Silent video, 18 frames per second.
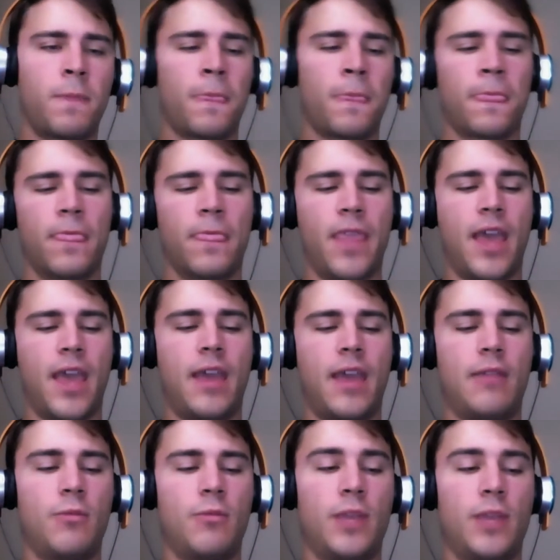
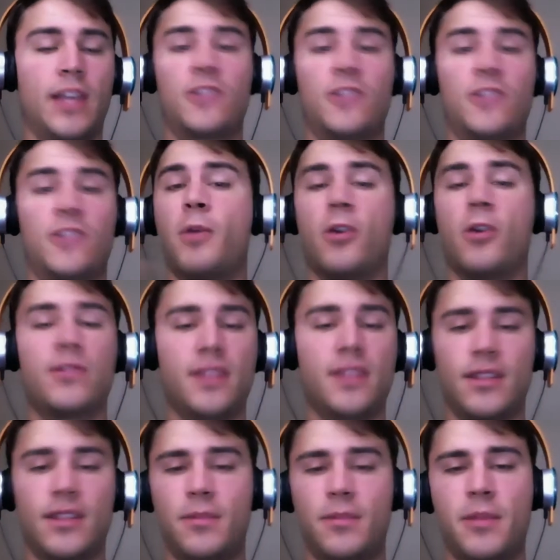Then we exposed
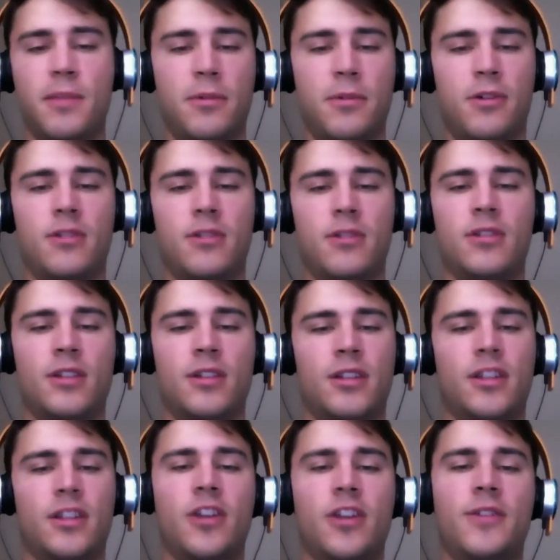it to people,
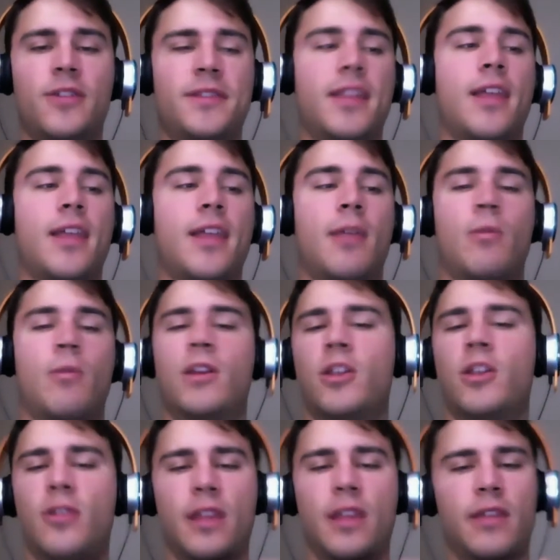you know, and said, like, what do
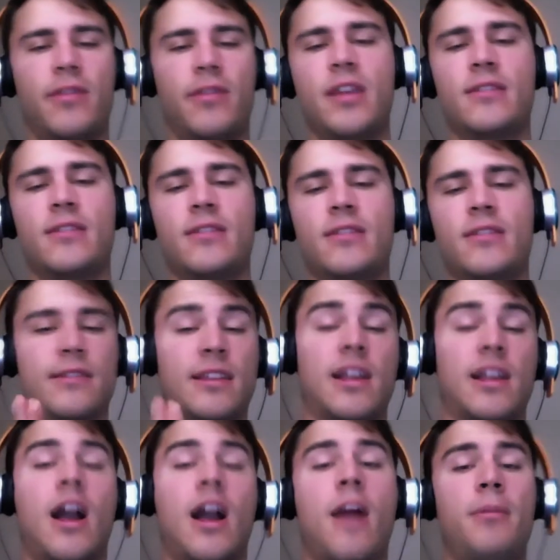you think of this? Does
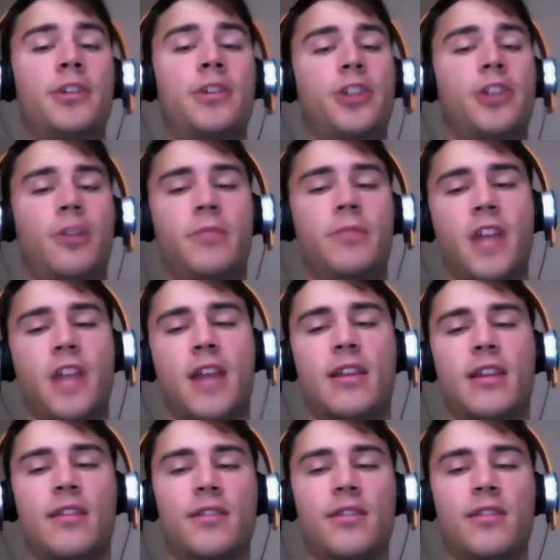it accomplish our
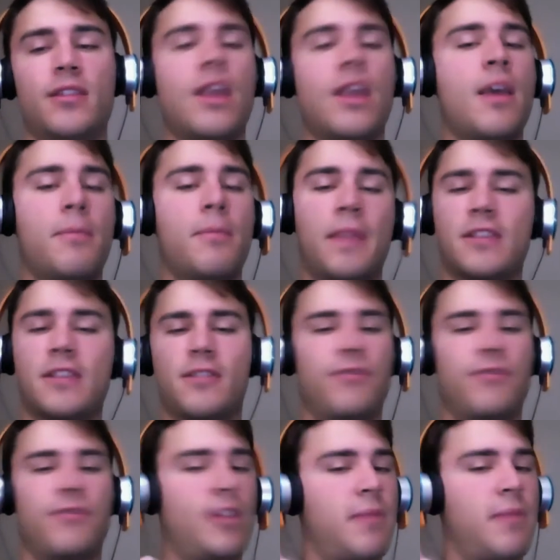objectives?
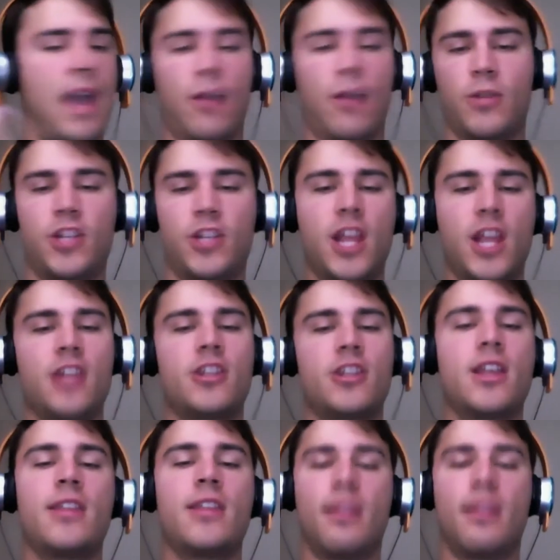Based on feedback, we
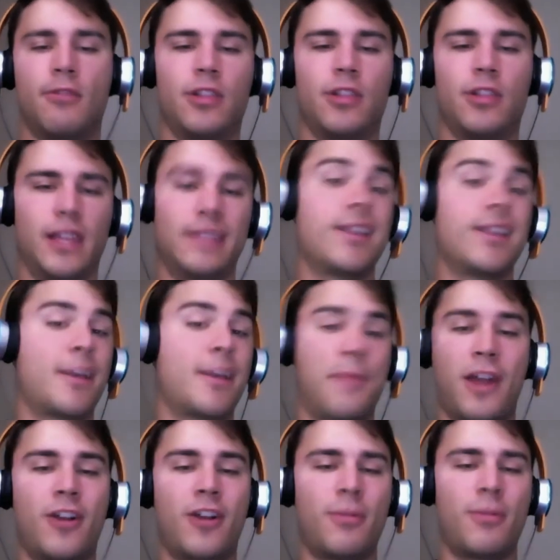changed it and then released like a
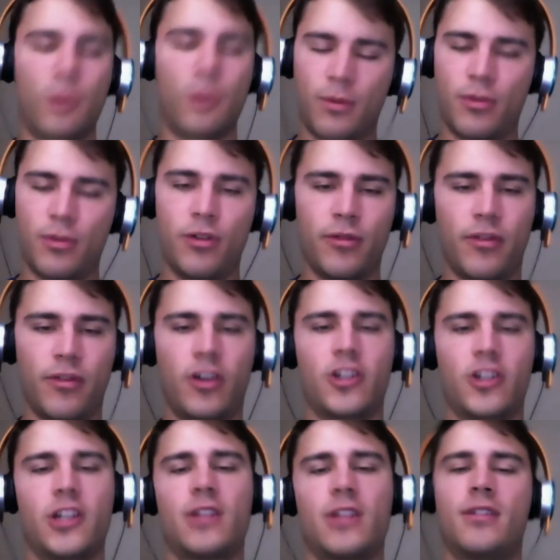better, more improved
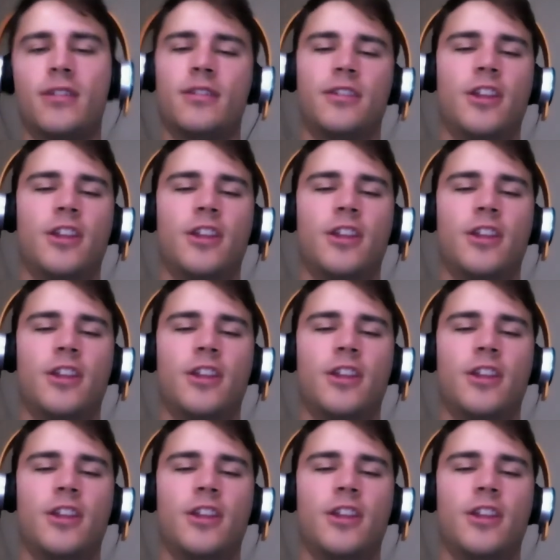version.